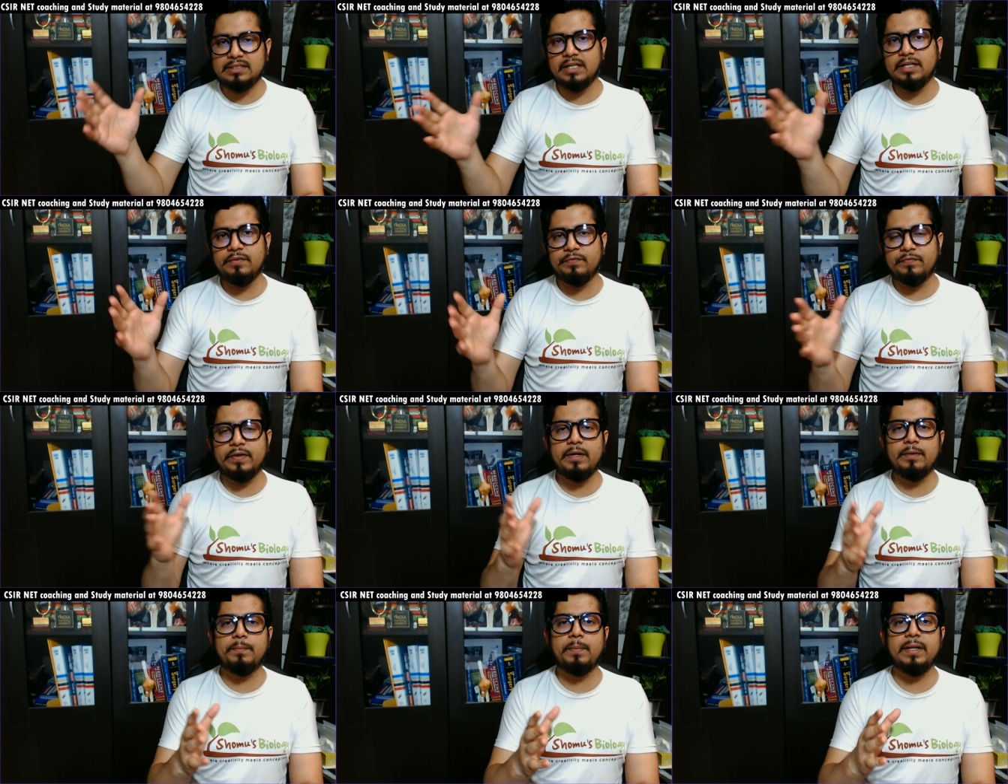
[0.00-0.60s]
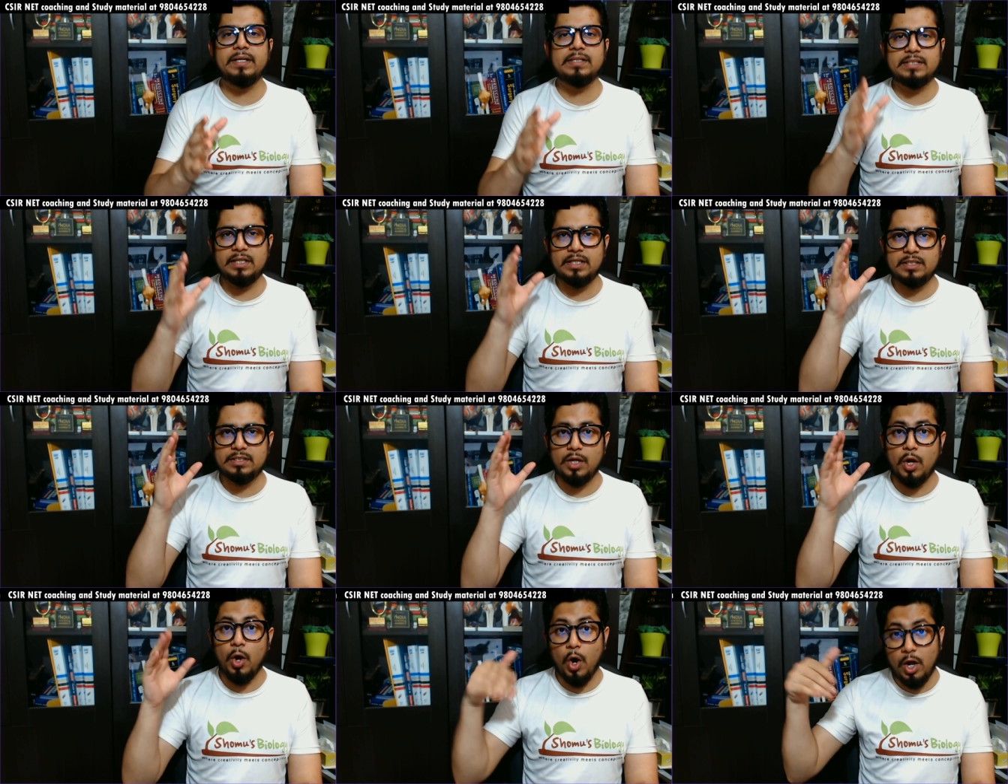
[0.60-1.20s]
different places,
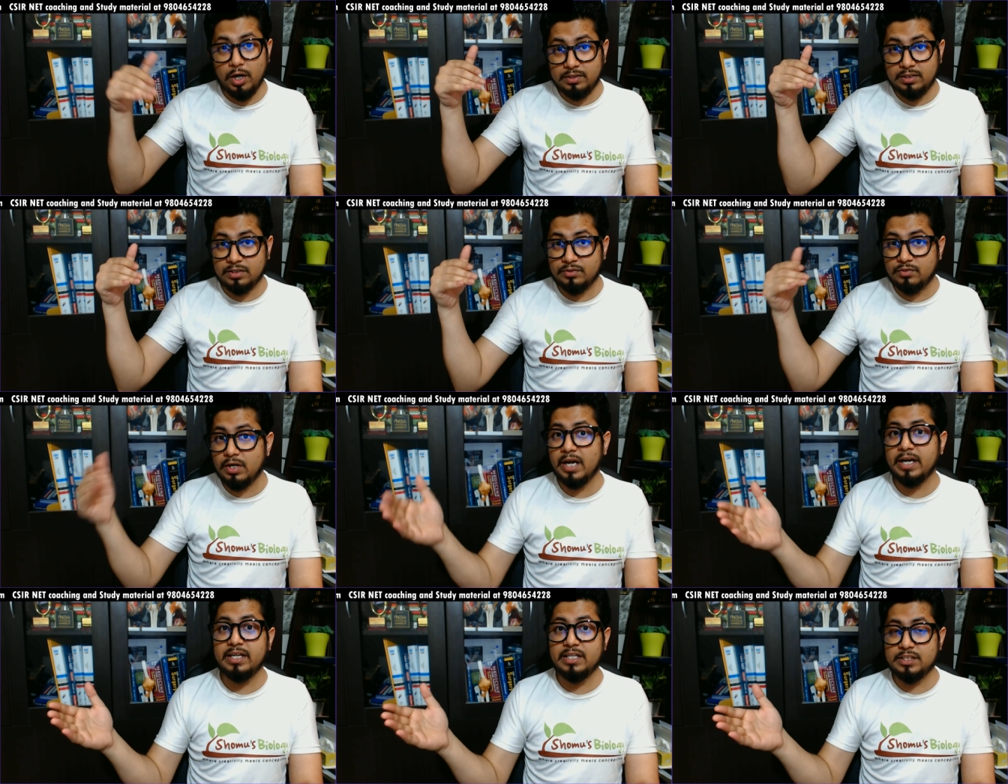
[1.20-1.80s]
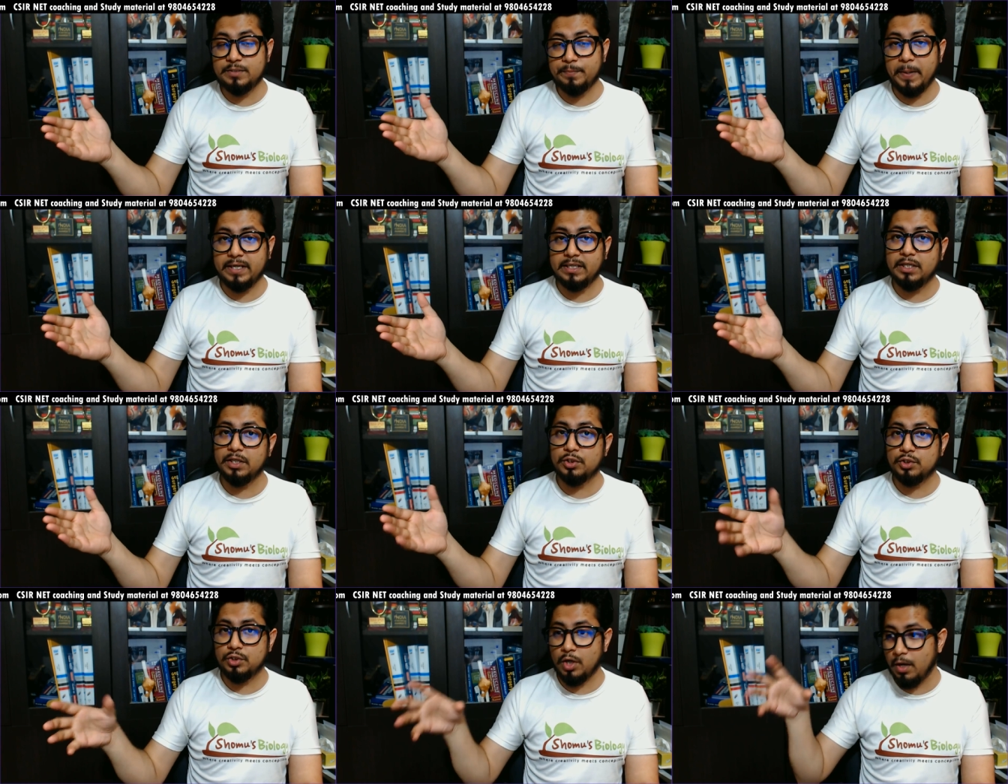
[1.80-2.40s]
or the drug inspector
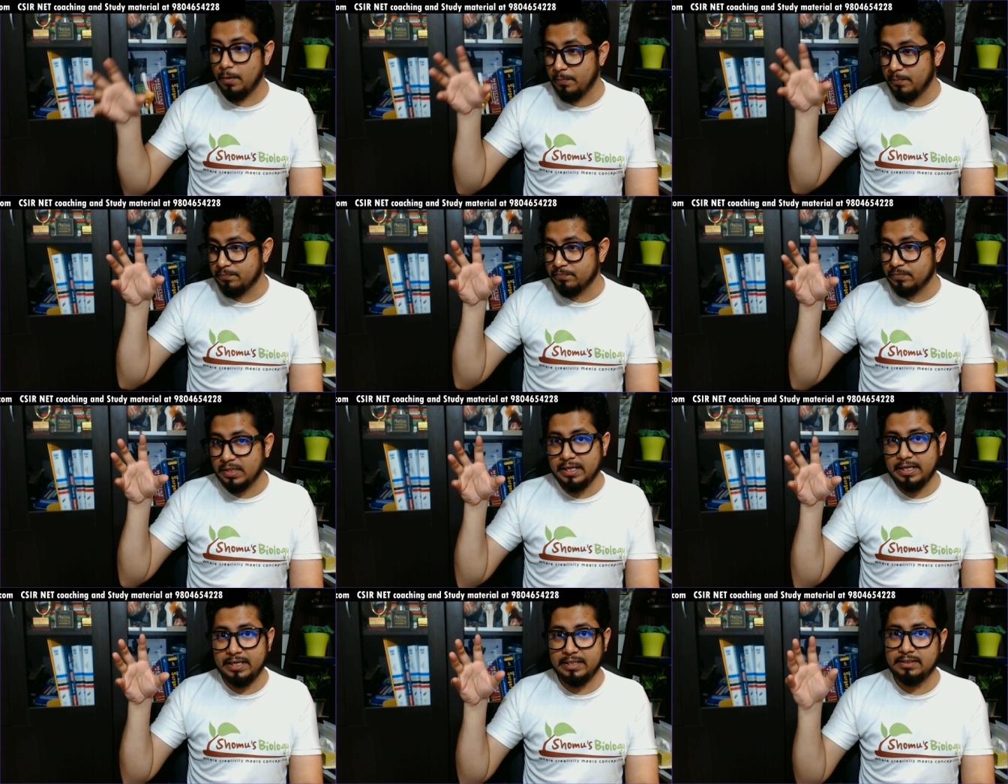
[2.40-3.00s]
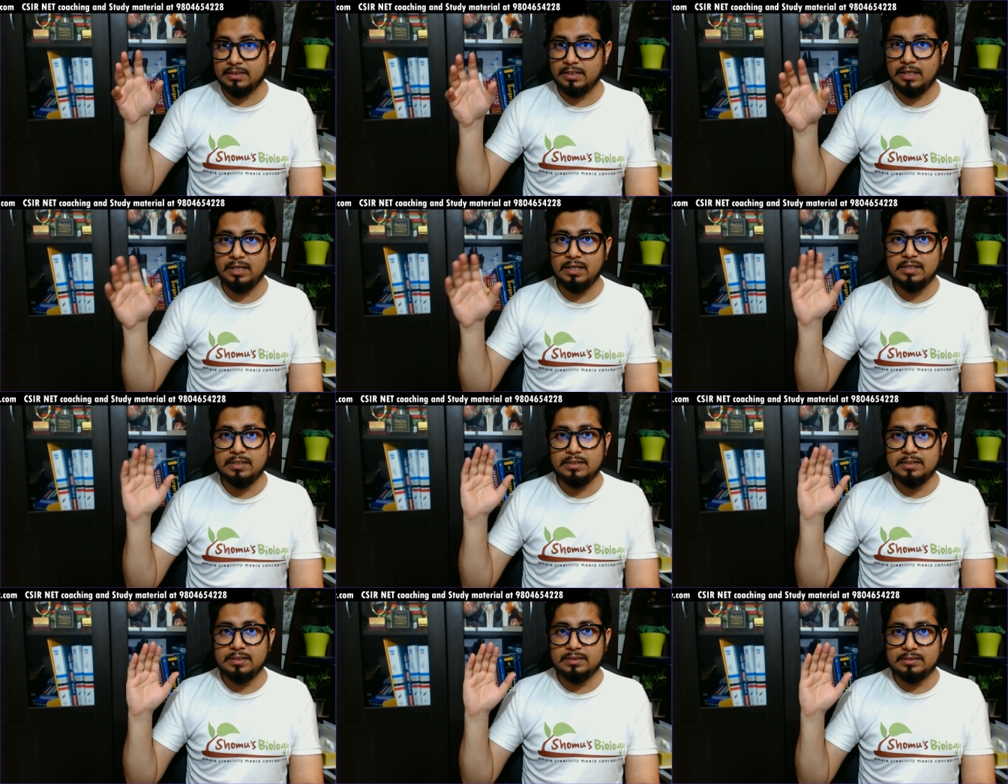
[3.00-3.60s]
job in the
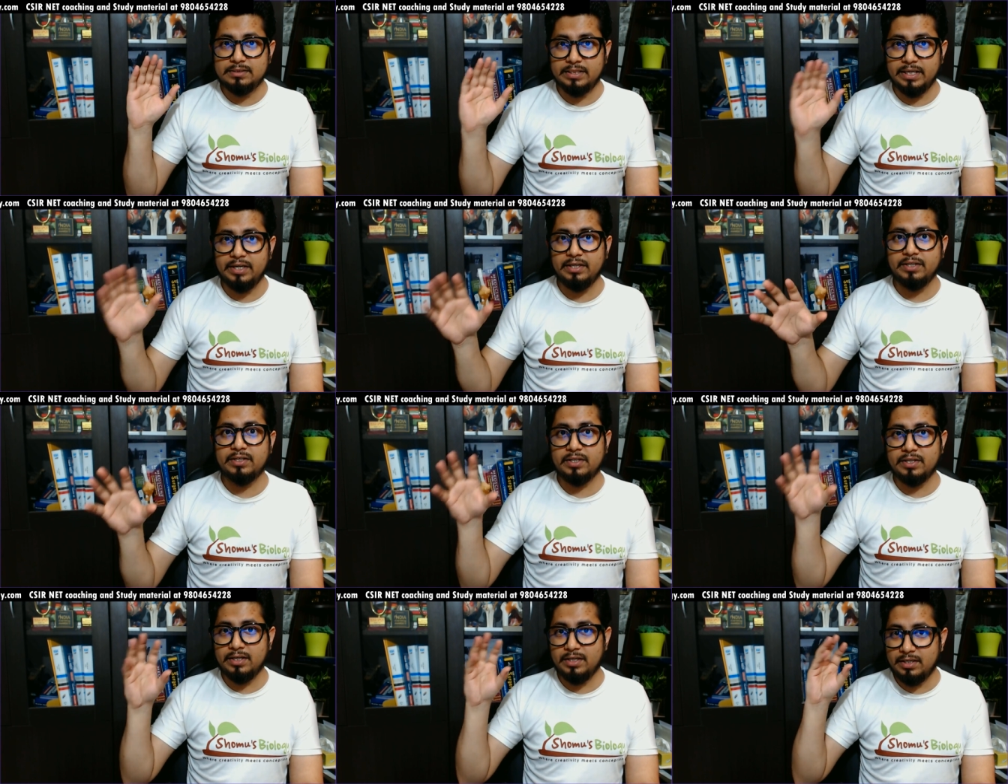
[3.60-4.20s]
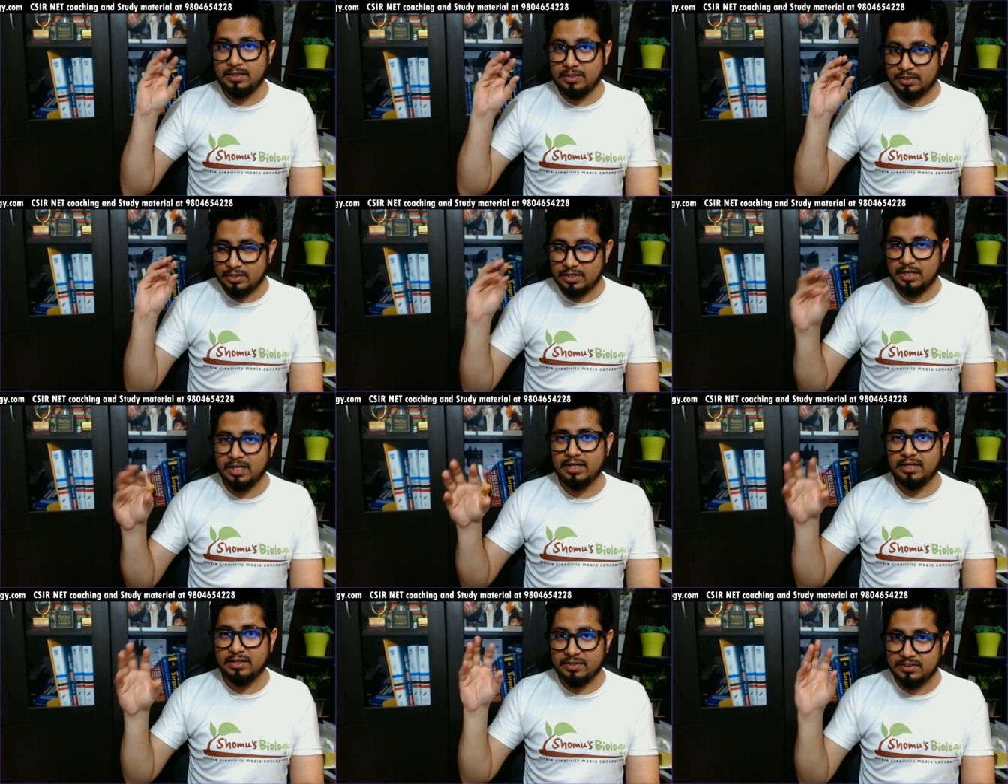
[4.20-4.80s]
Central
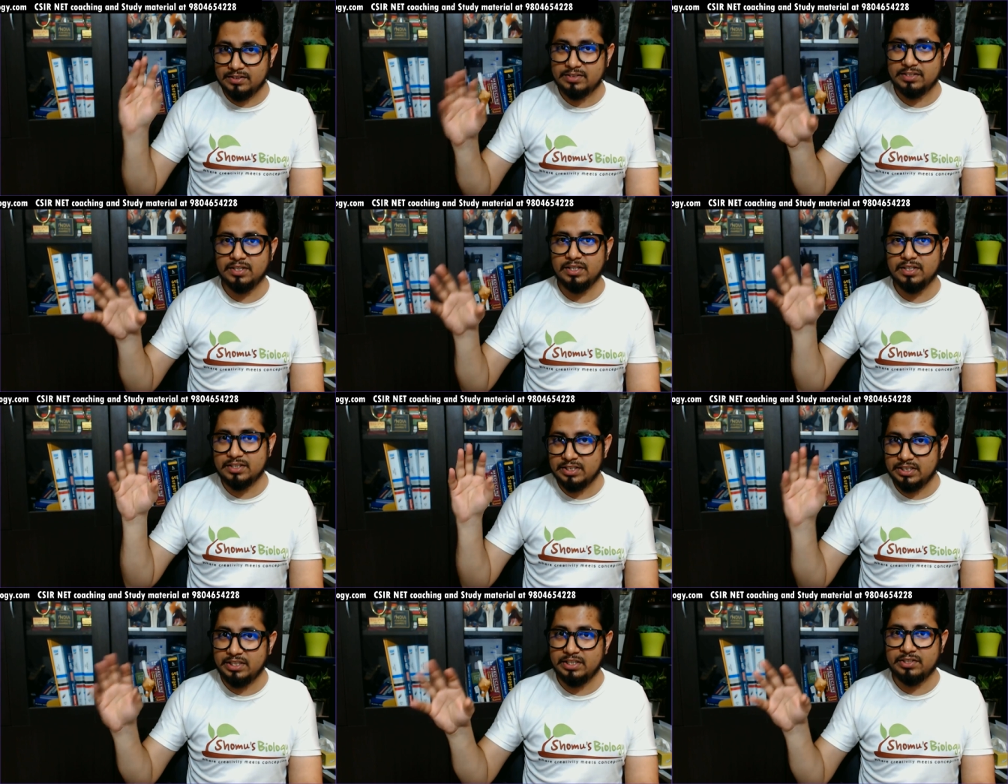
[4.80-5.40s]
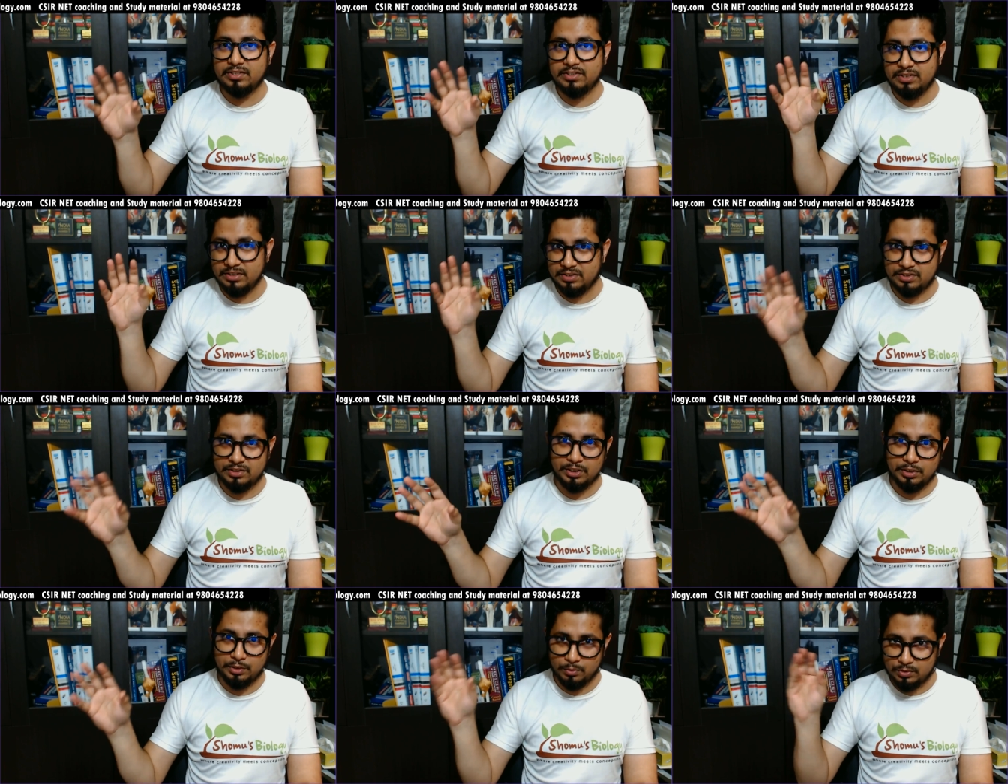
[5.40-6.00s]
Drug Research
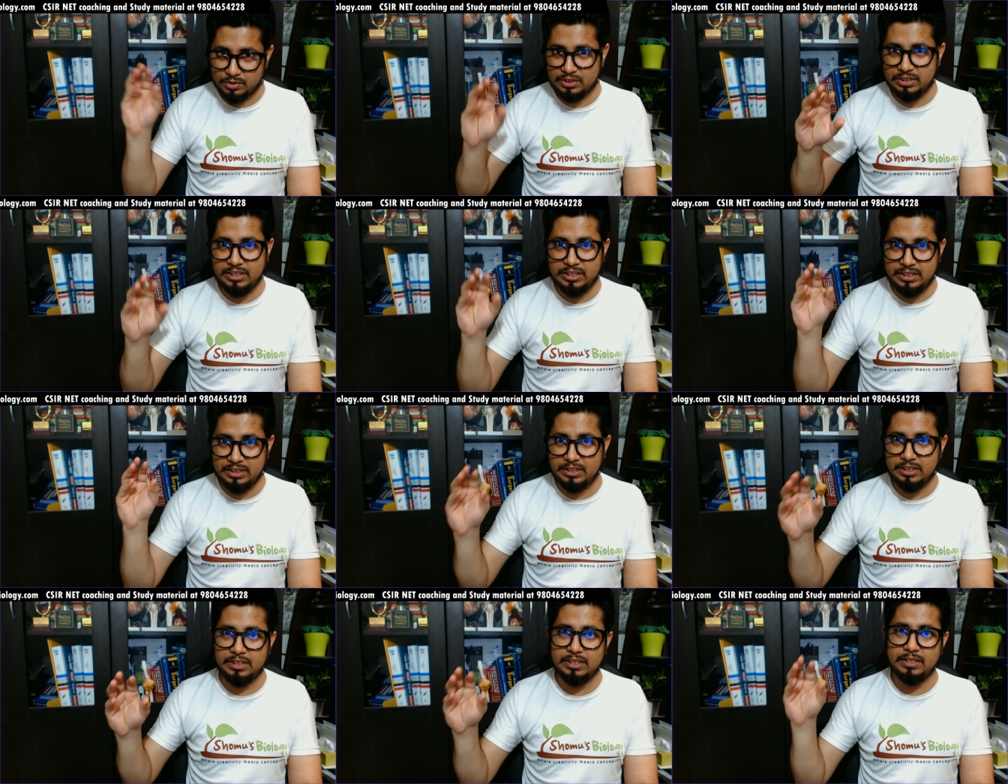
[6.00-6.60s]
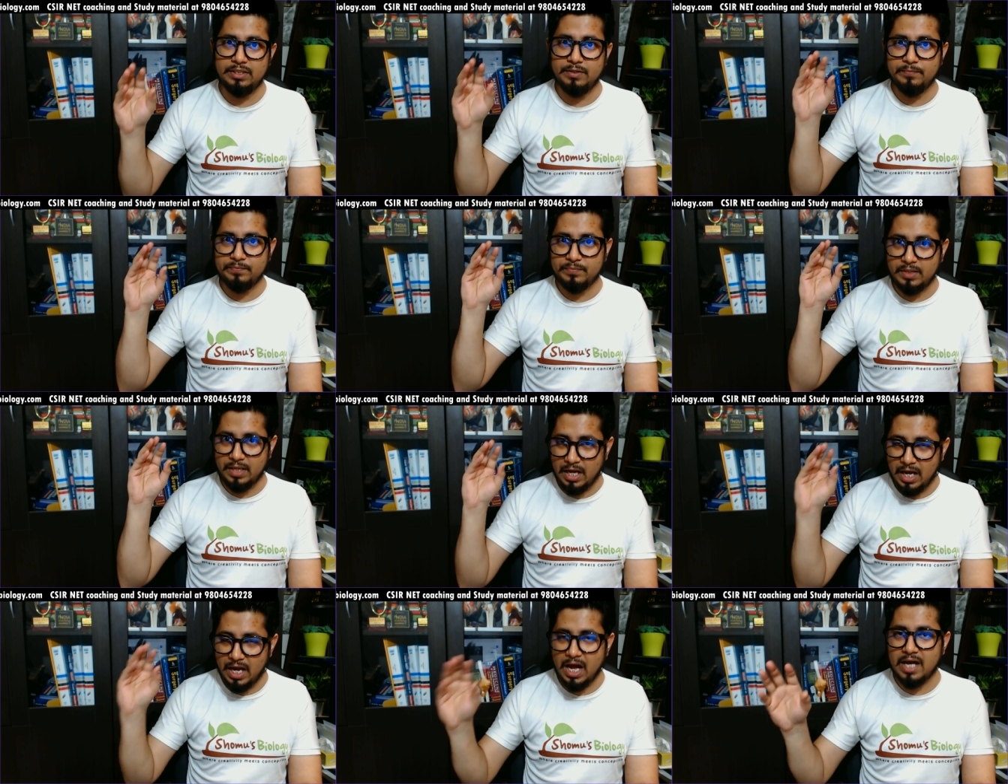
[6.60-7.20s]
Institute,
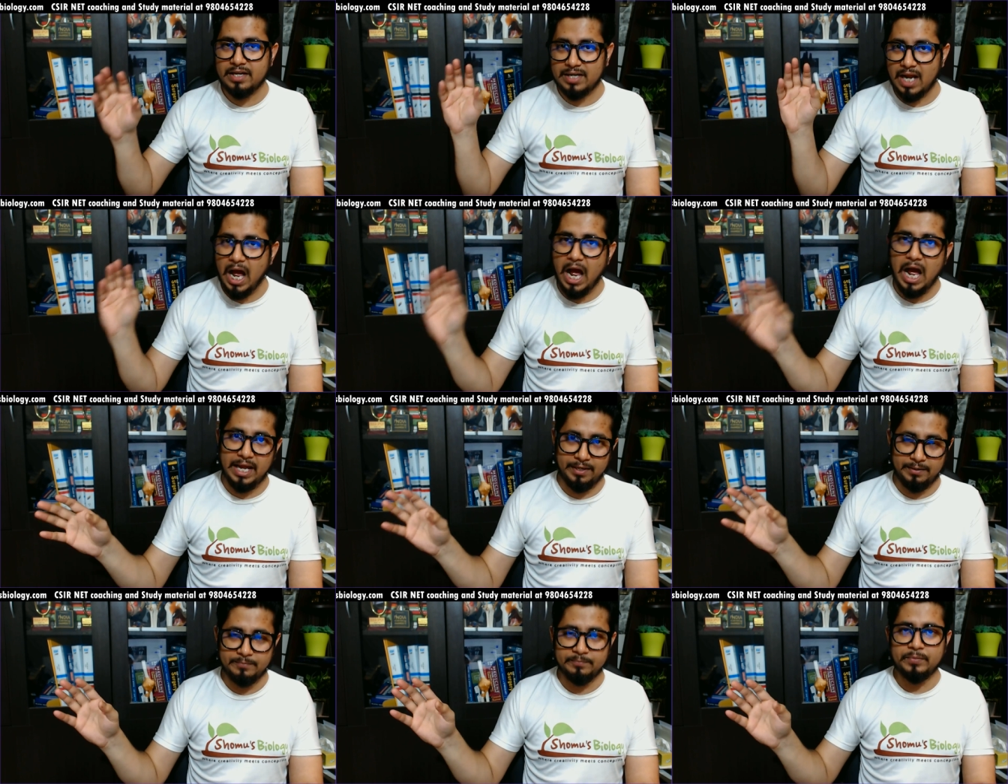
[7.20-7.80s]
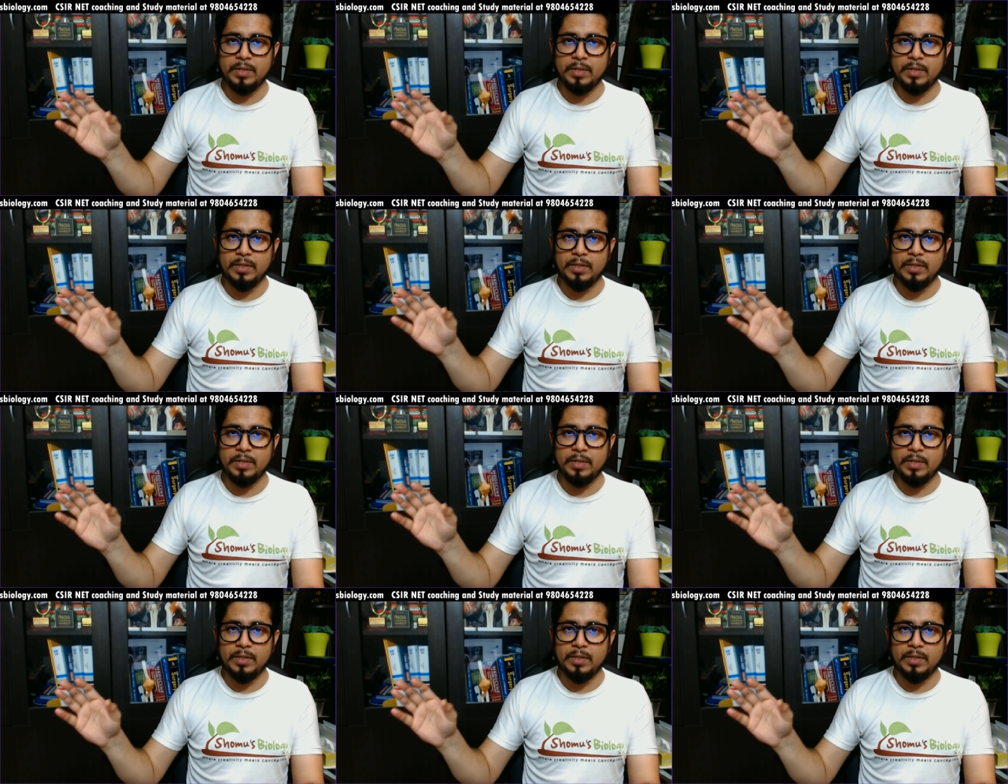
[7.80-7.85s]
CDRI.